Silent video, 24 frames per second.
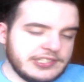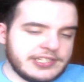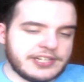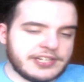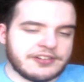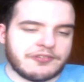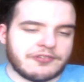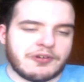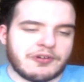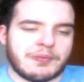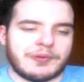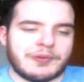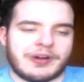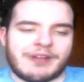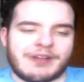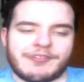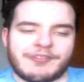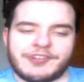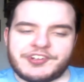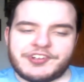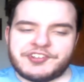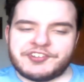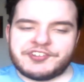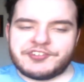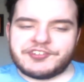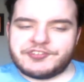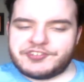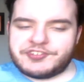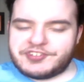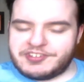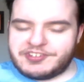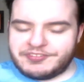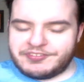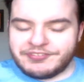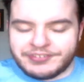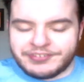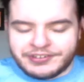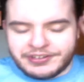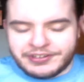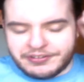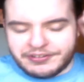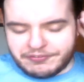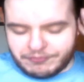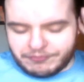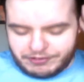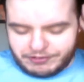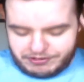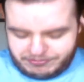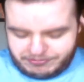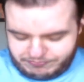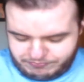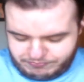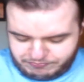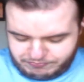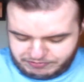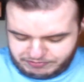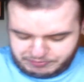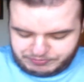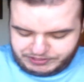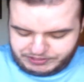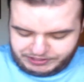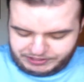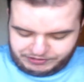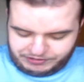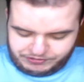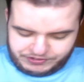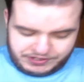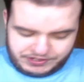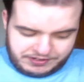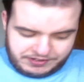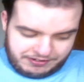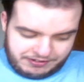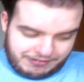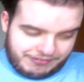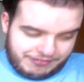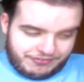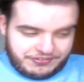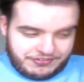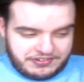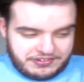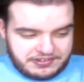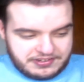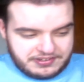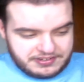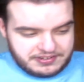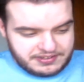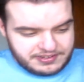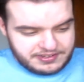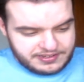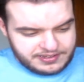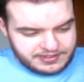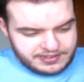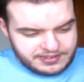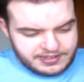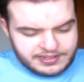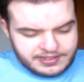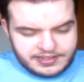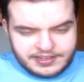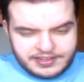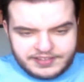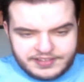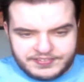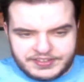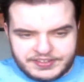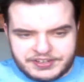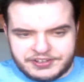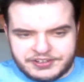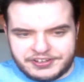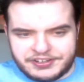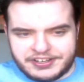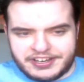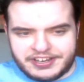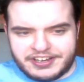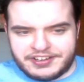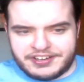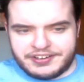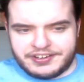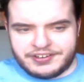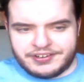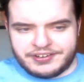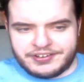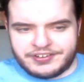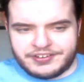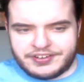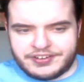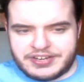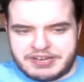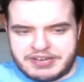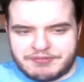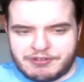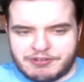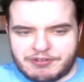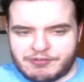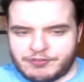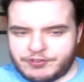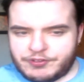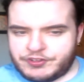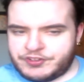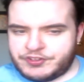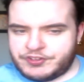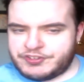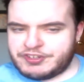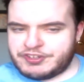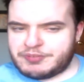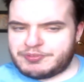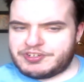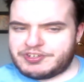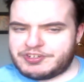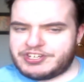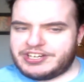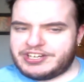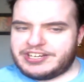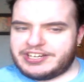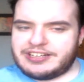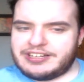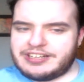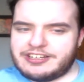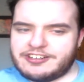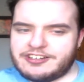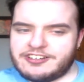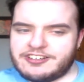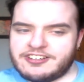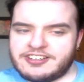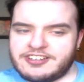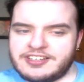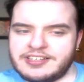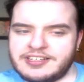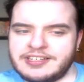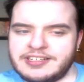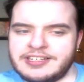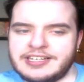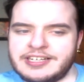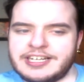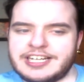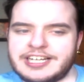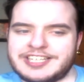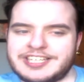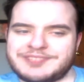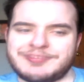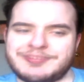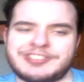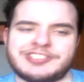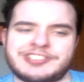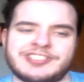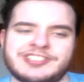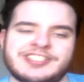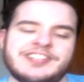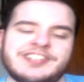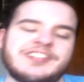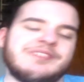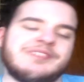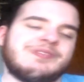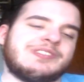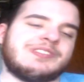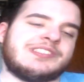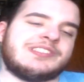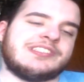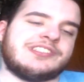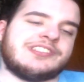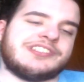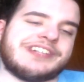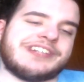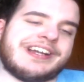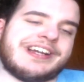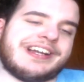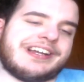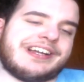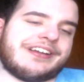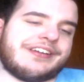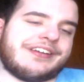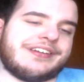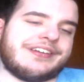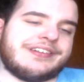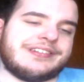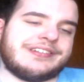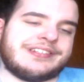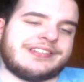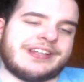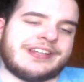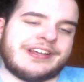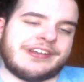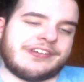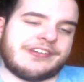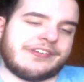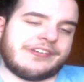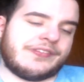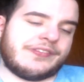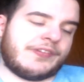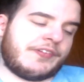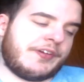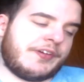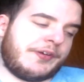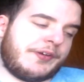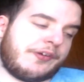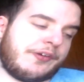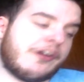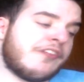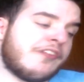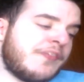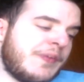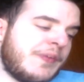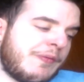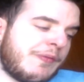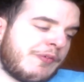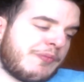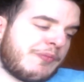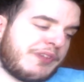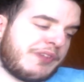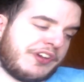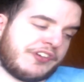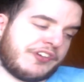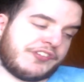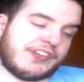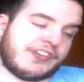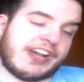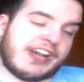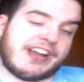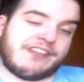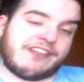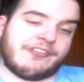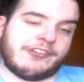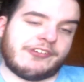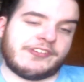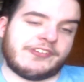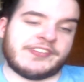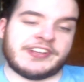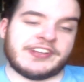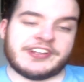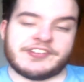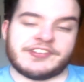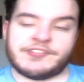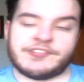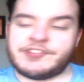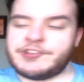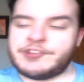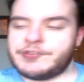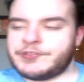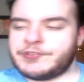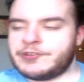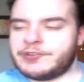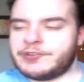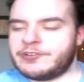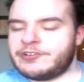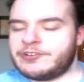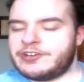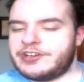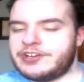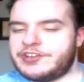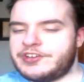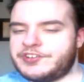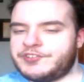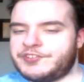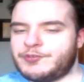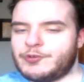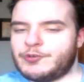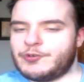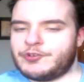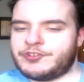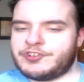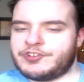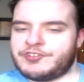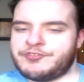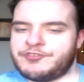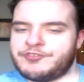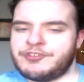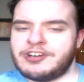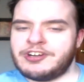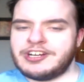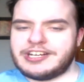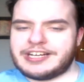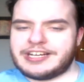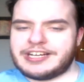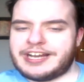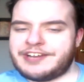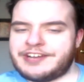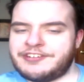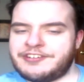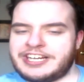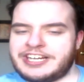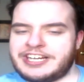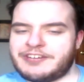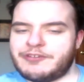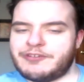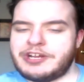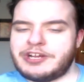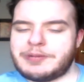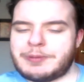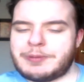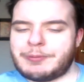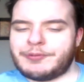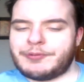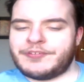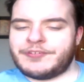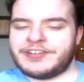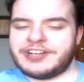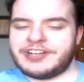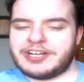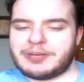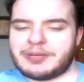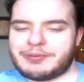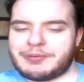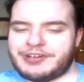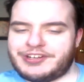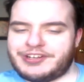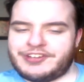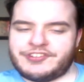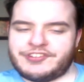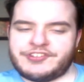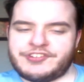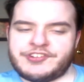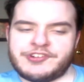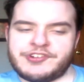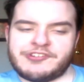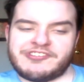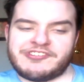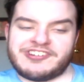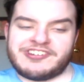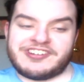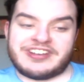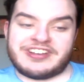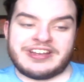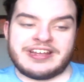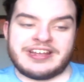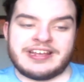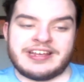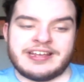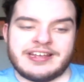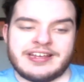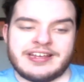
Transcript: Roman will have an excuse to want to rip Taker's head off. Then you got Neville versus Gentleman Jack Gallagher. As much as I'd love to see Jack take the title off Neville because I really think his heel turn is forced as fuck. I don't care what you people think about his heel run.